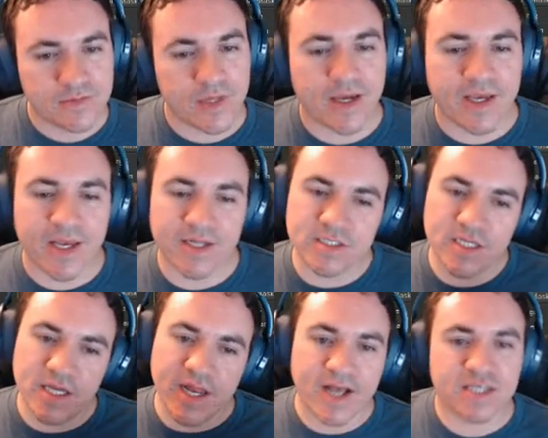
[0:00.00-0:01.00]
I can't see
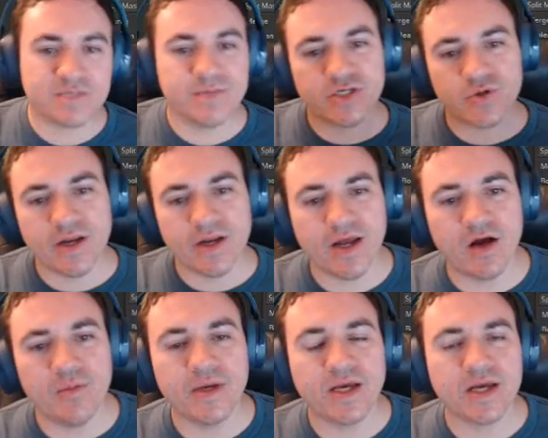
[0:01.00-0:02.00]
it as much right now
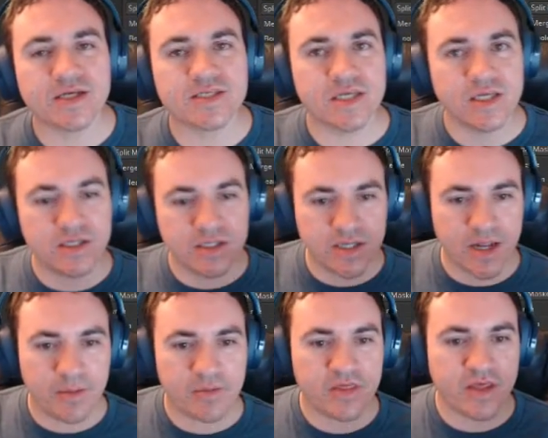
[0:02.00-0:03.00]
because the
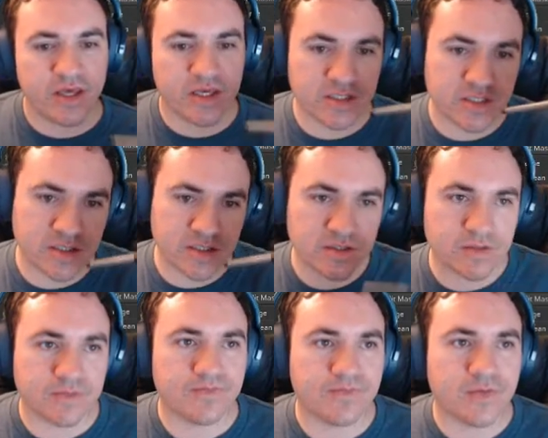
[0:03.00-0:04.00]
depth is
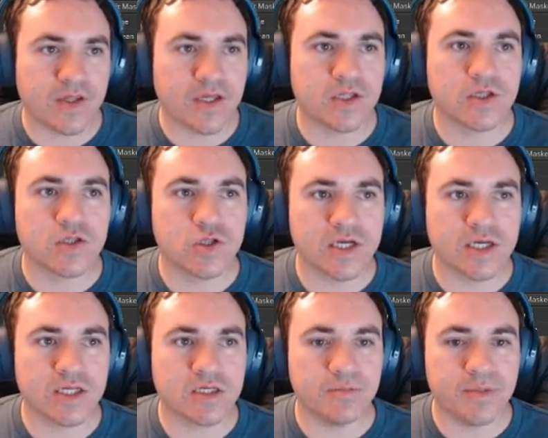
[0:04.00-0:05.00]

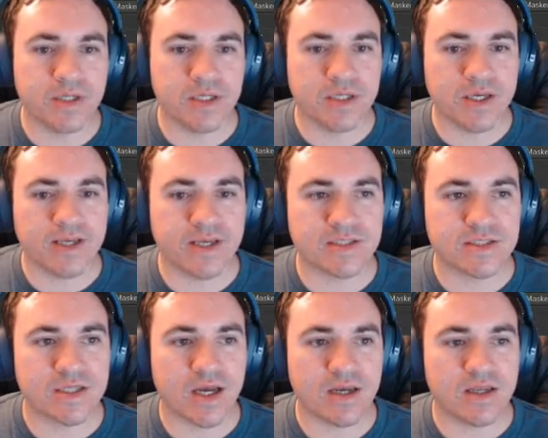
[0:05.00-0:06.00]
looking to be
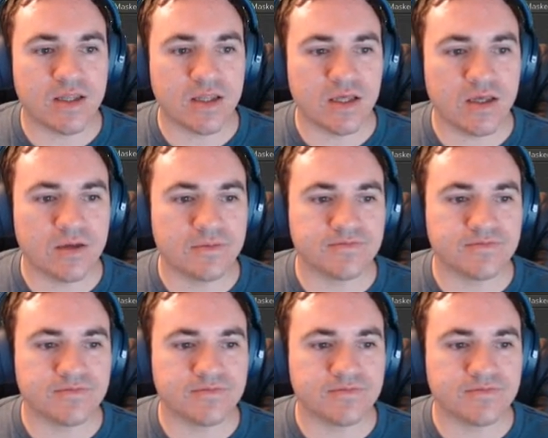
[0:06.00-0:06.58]
inside the...